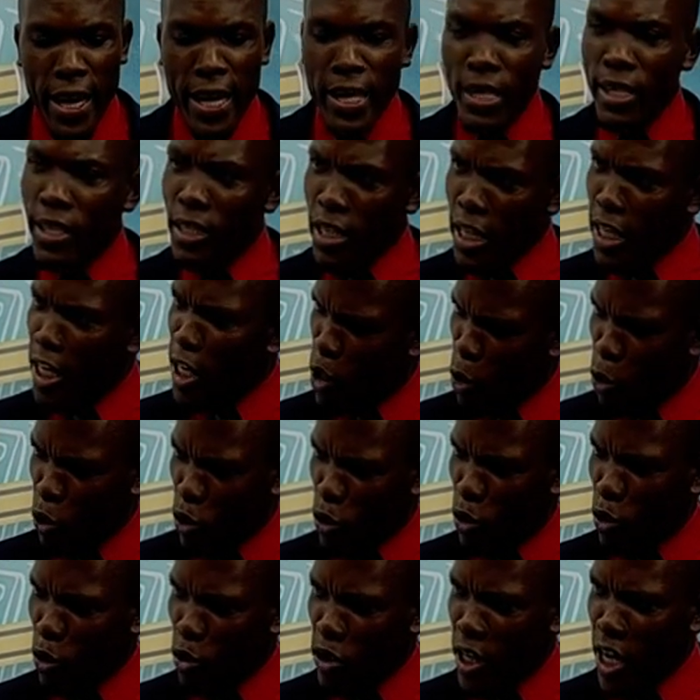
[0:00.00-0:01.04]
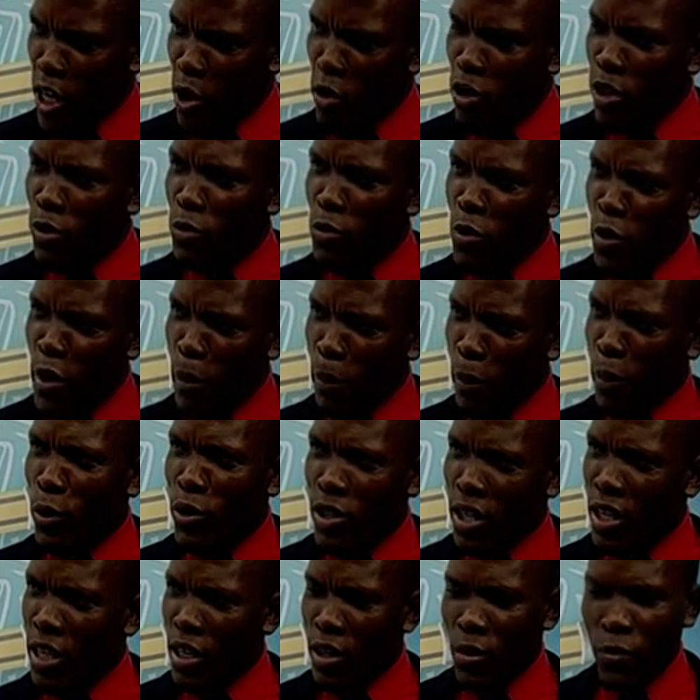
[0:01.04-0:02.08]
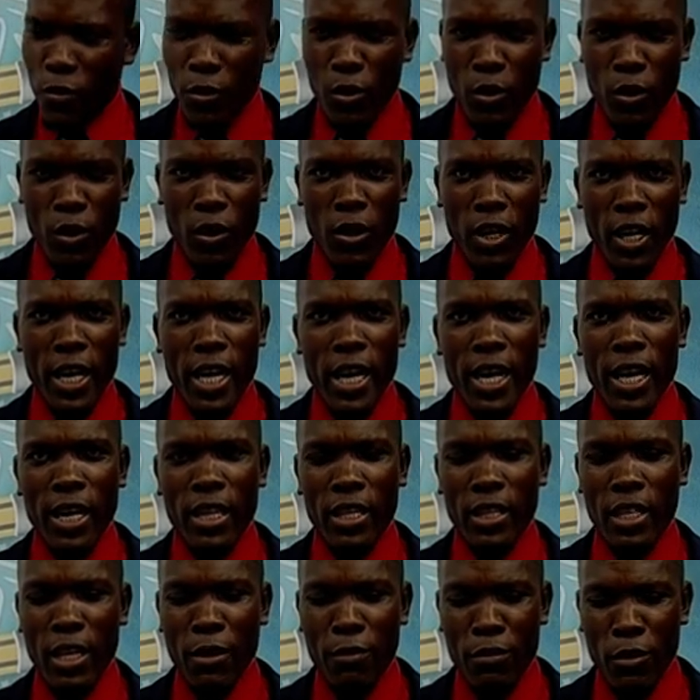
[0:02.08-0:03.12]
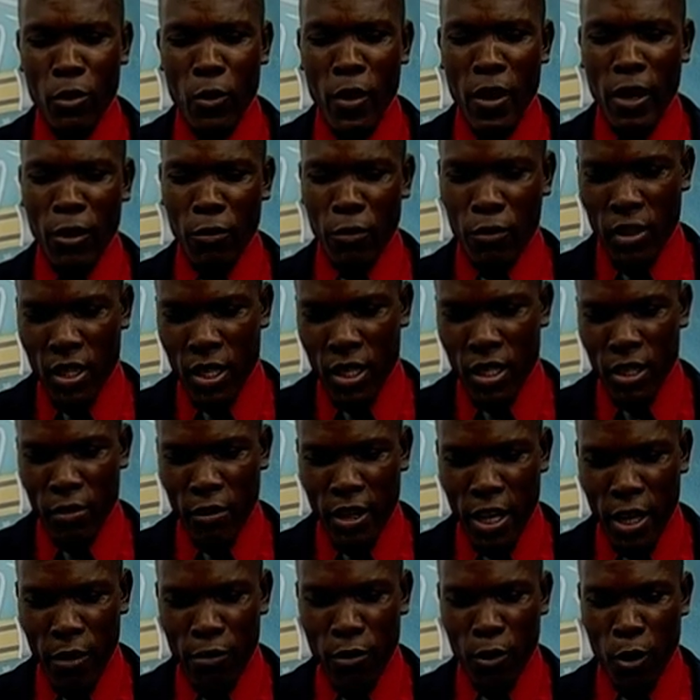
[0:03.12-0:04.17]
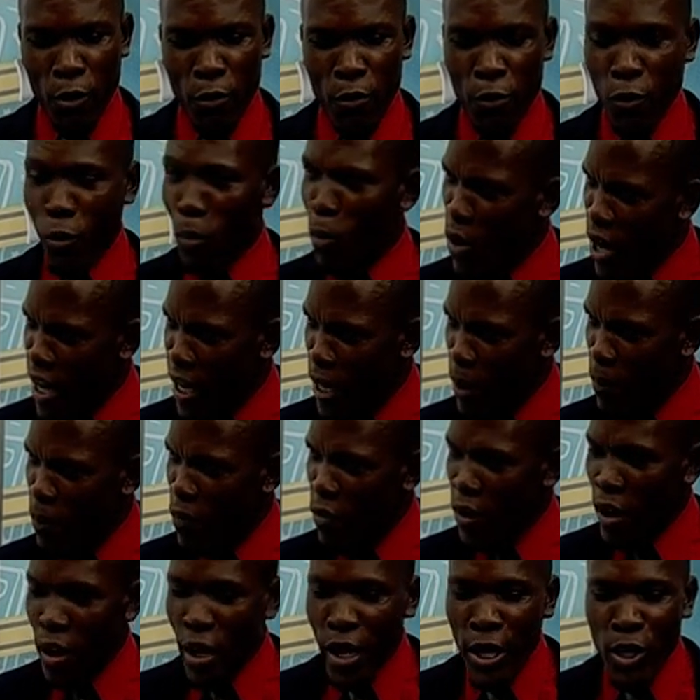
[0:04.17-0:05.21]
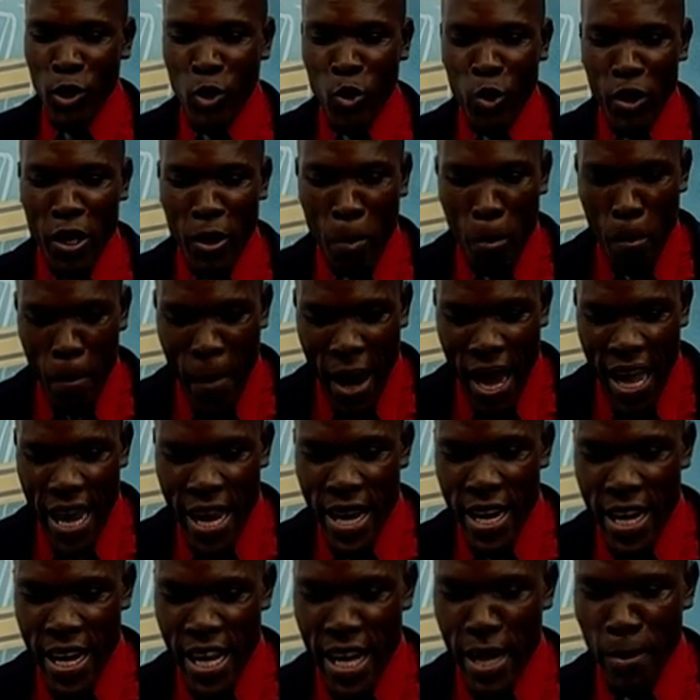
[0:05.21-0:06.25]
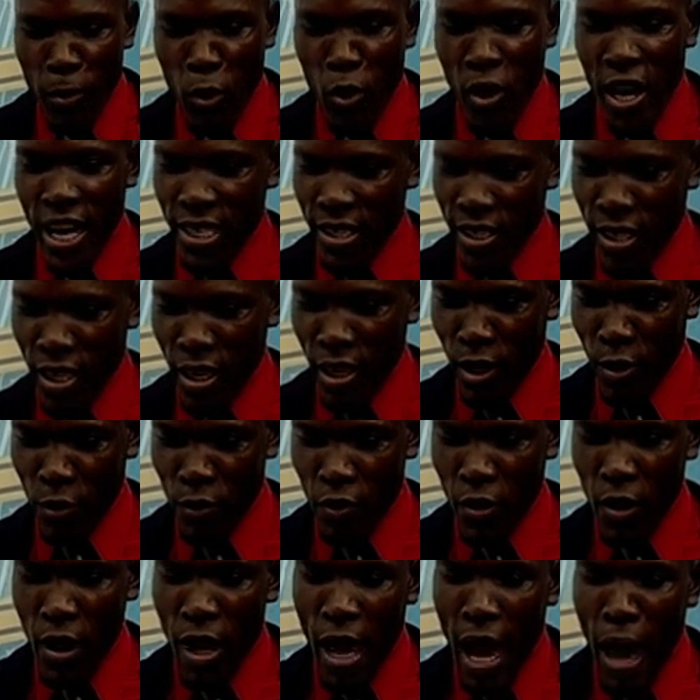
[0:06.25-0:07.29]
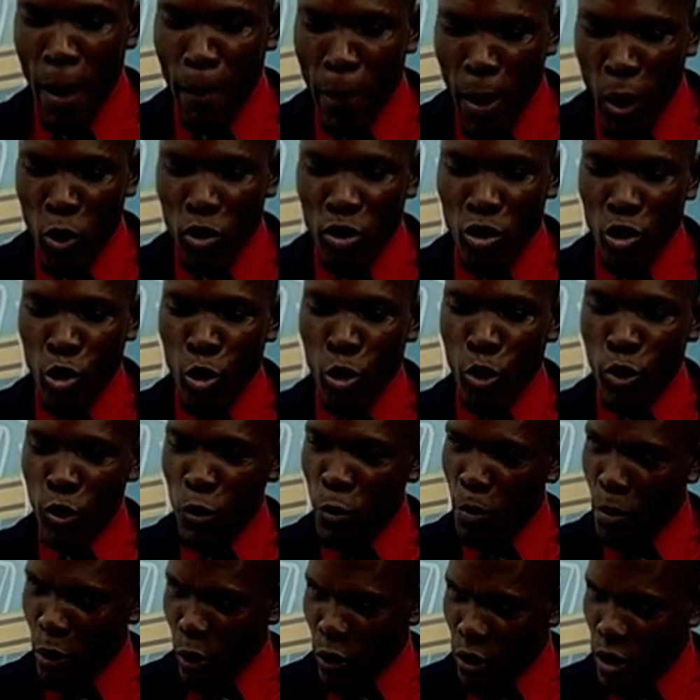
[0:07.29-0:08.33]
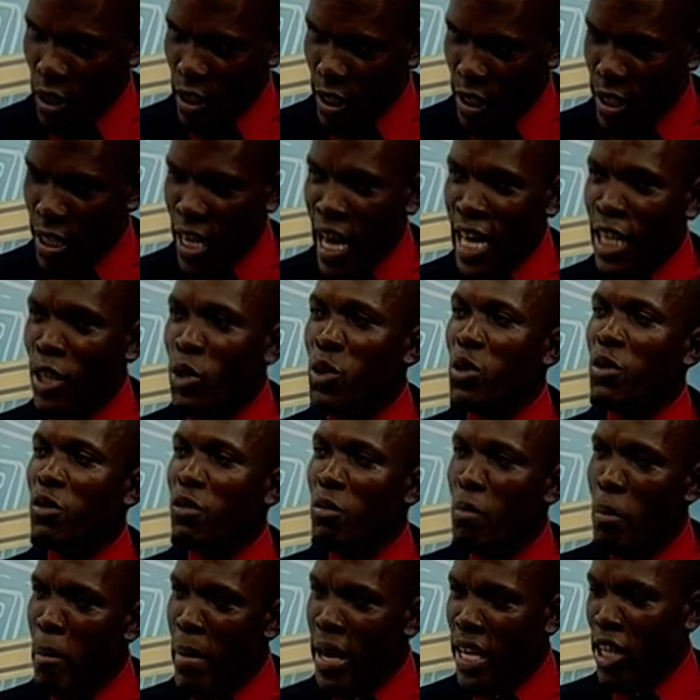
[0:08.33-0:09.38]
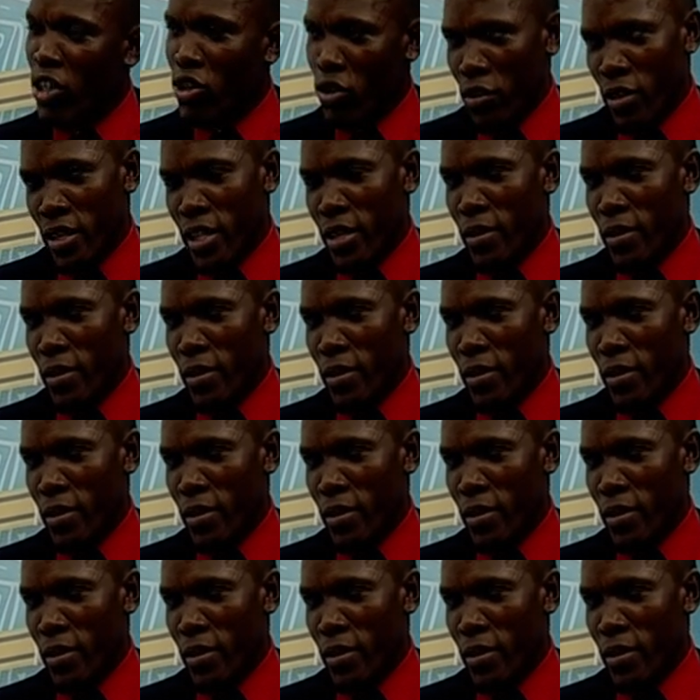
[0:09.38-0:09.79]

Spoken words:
and take notes, because I know it's very important for a viewer of this level of Form 1 to remind him or herself about those processes as you've mentioned them.